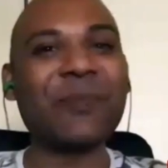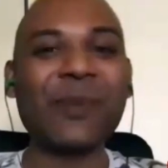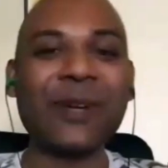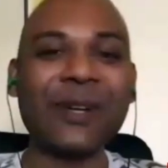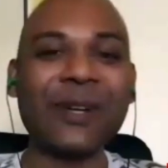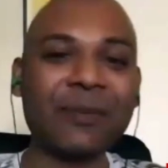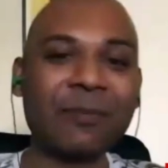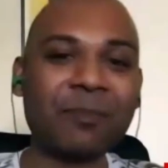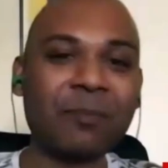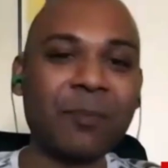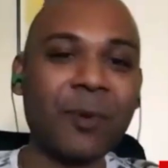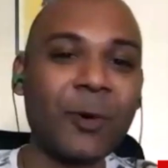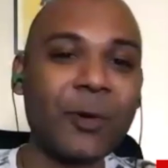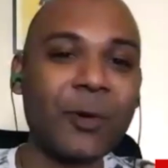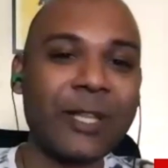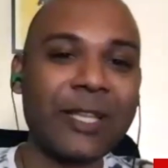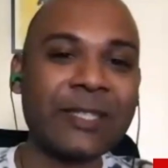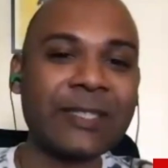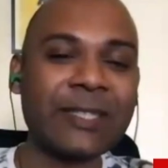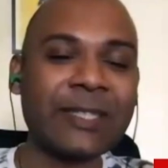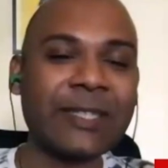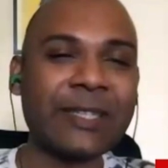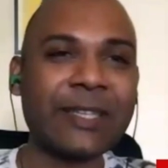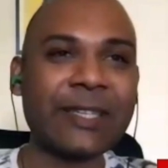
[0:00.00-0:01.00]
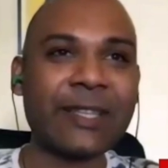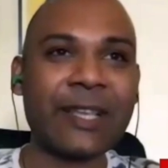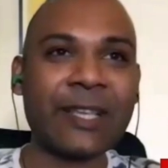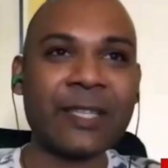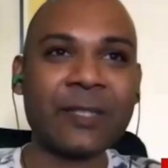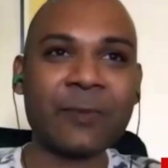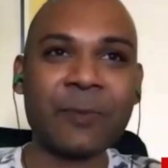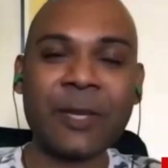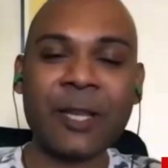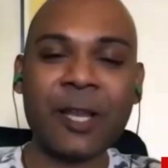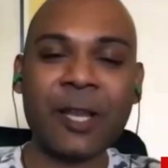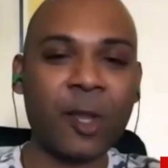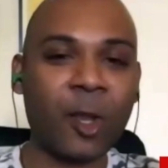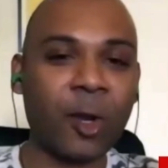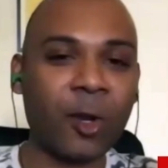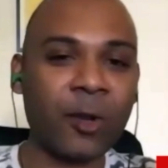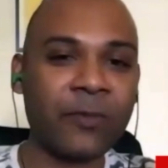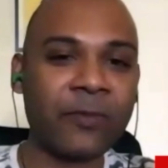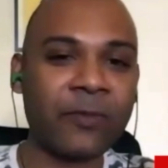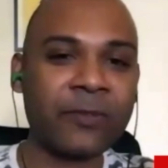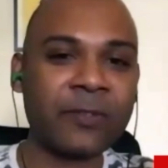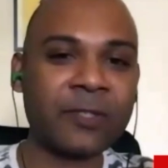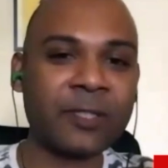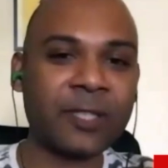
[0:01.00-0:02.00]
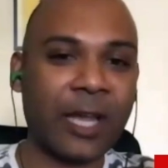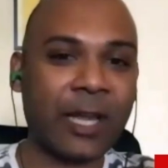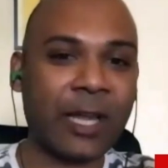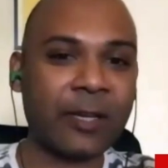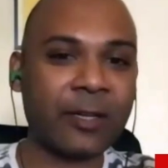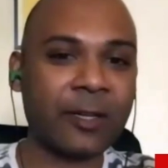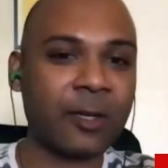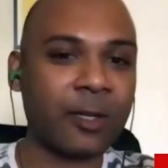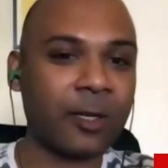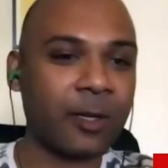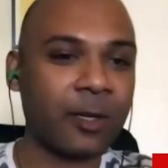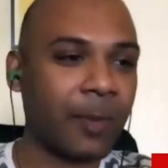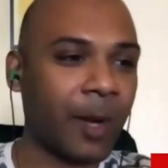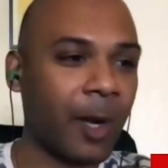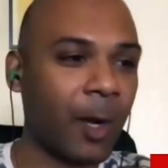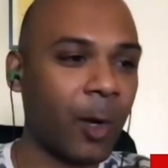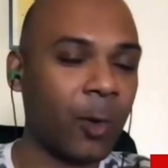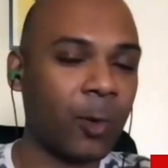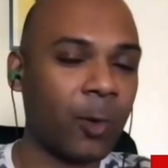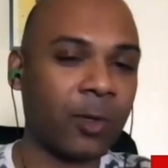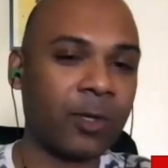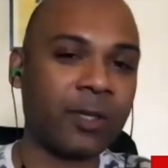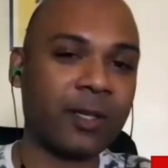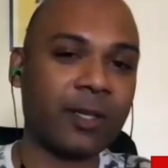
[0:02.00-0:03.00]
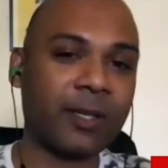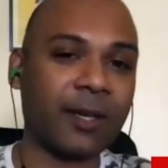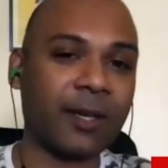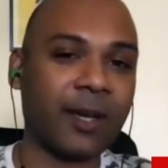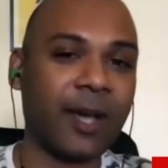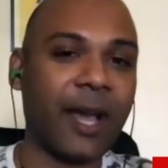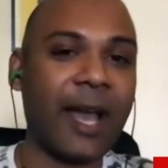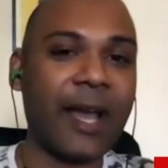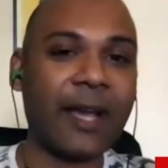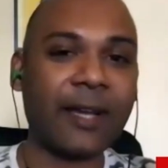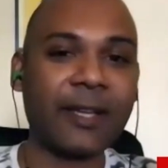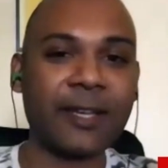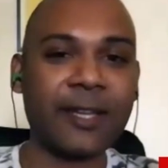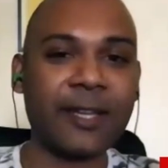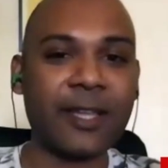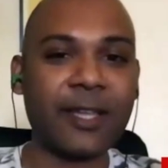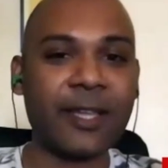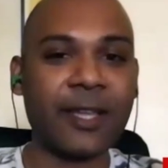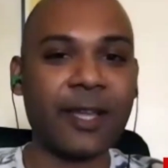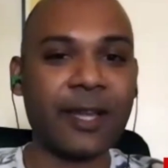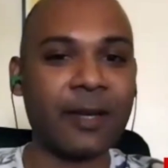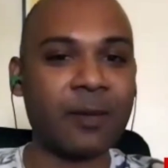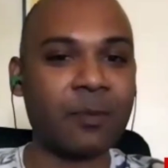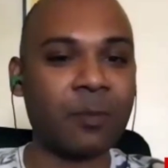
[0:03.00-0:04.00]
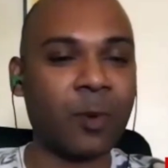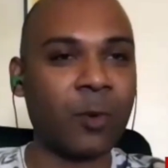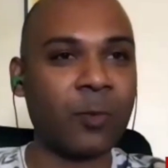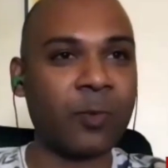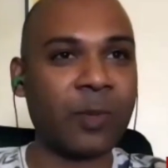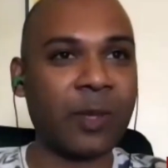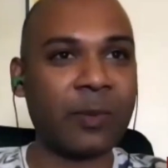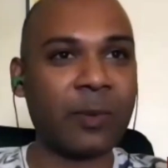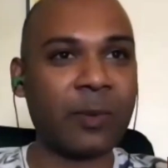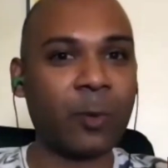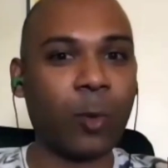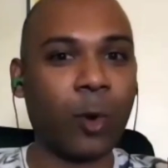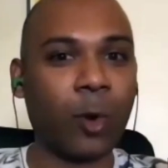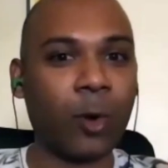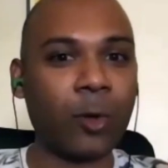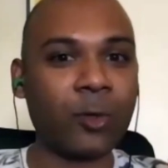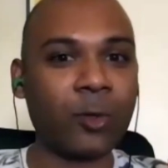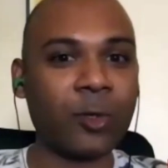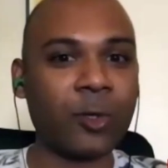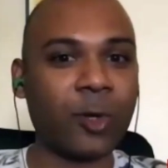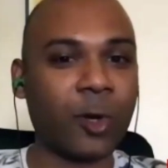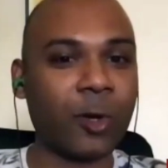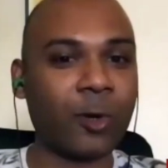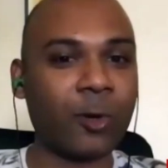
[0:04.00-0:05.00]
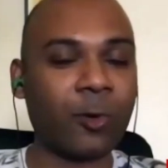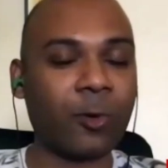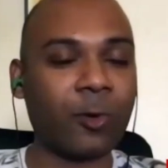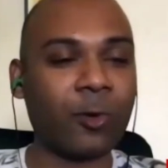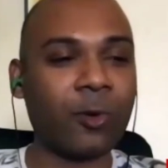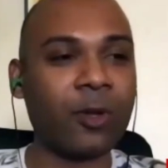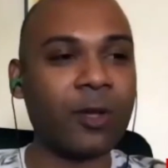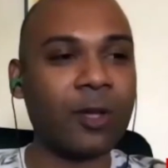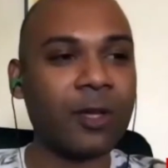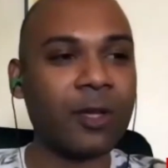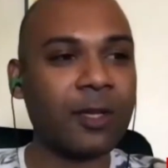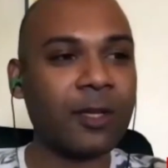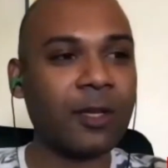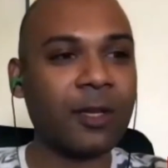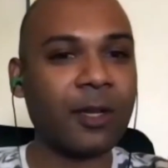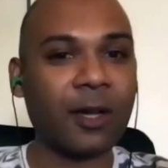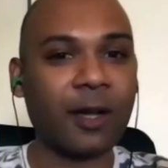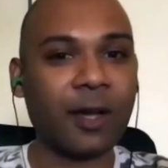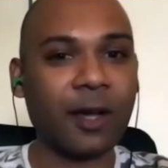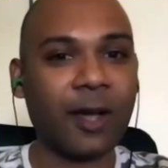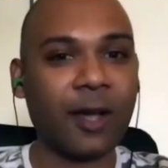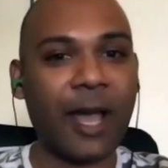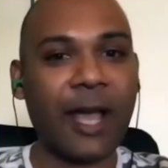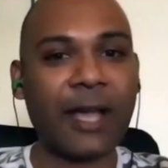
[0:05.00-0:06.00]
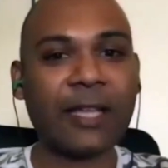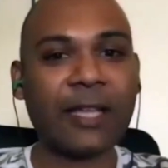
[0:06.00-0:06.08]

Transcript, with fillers: But more recently, there's been a lot of chatter about agri, and more people want to talk to